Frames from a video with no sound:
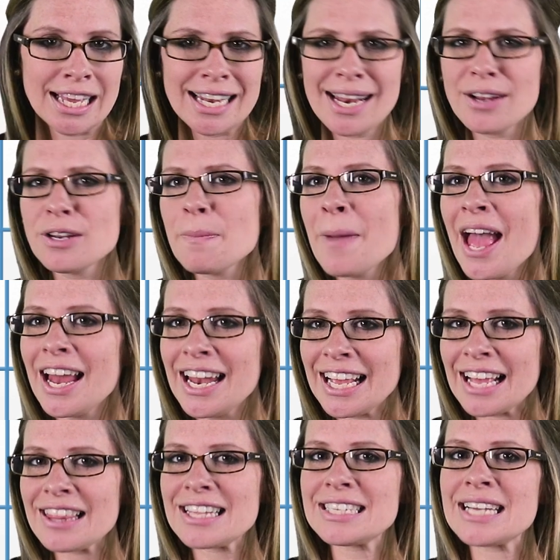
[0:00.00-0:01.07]
Now,
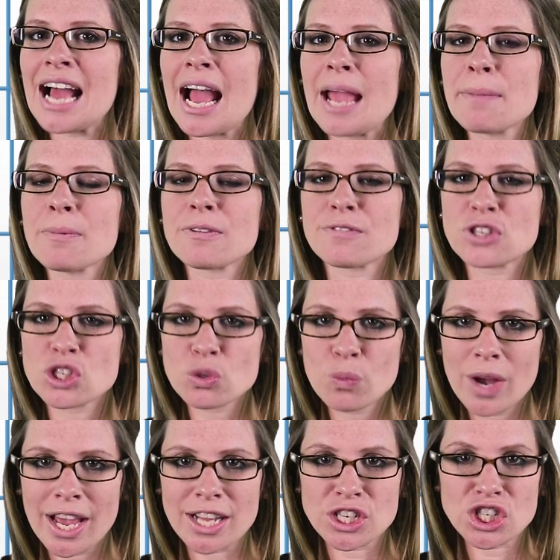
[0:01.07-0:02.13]
depending on the type of
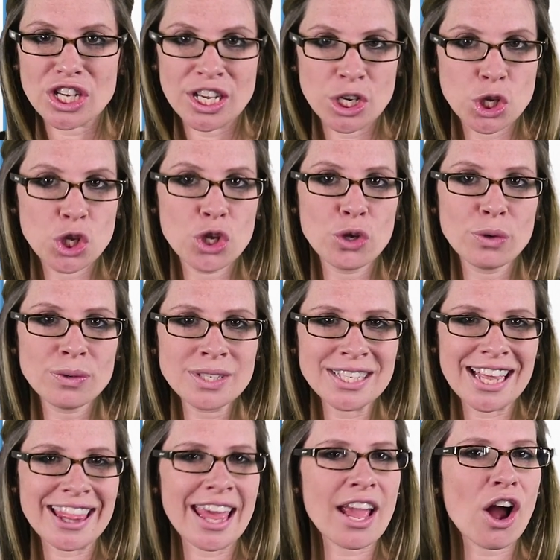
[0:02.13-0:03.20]
switch in
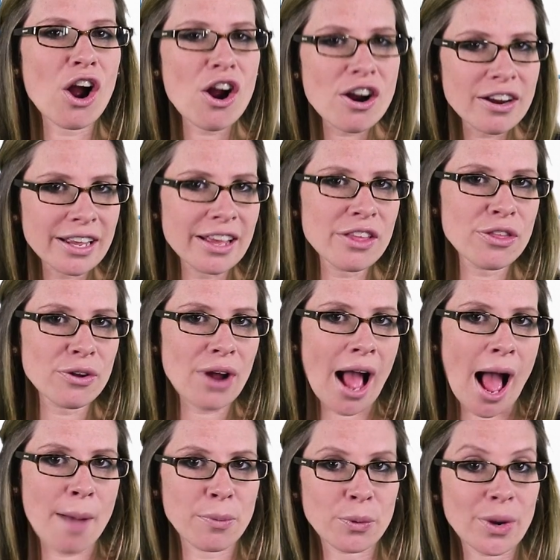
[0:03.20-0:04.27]
use, they are either
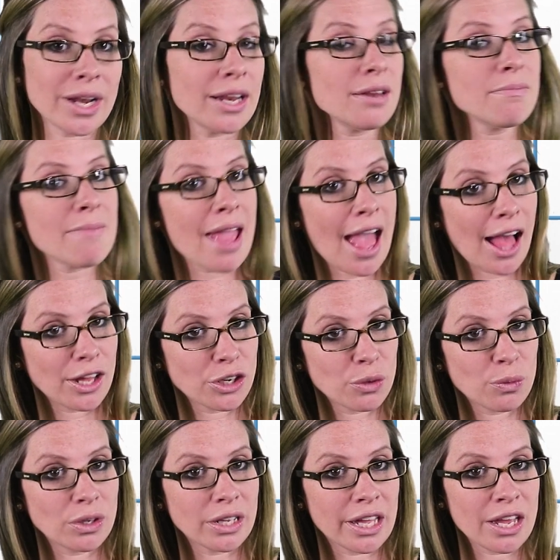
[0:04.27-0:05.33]
operated
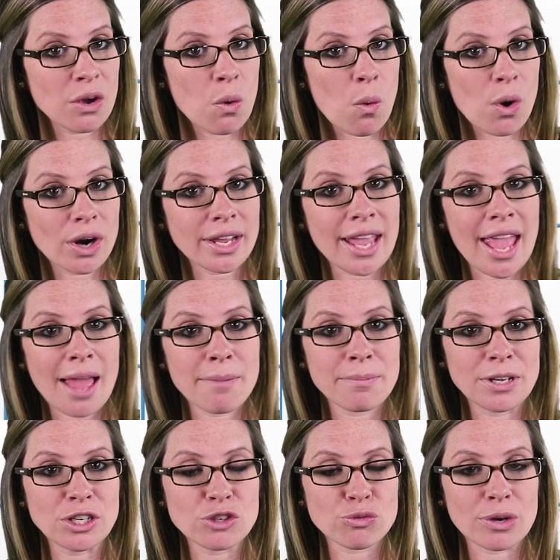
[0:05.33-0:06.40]
manually or can
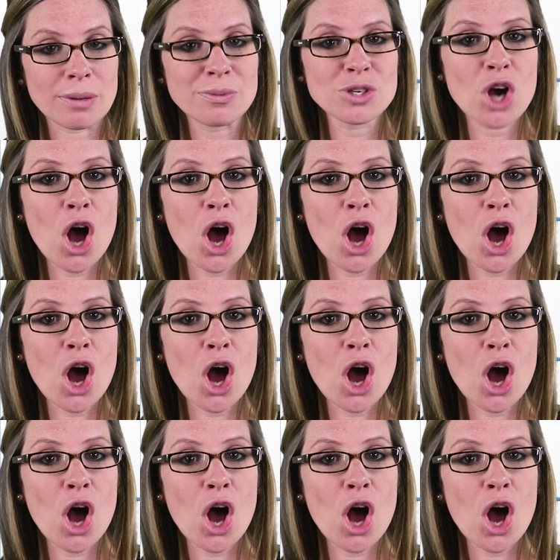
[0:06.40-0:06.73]
be tripped